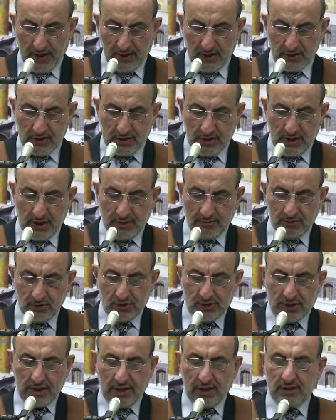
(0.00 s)
You see, a
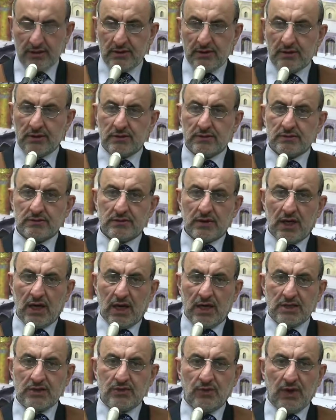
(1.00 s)
mujtahid,
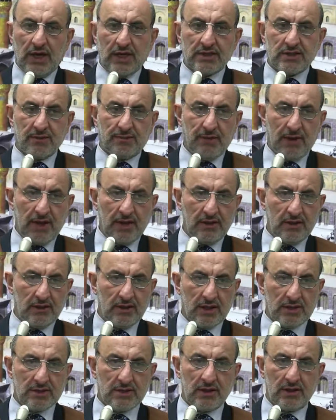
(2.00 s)
as we explained
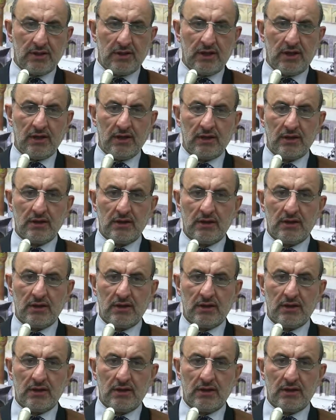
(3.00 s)
yesterday,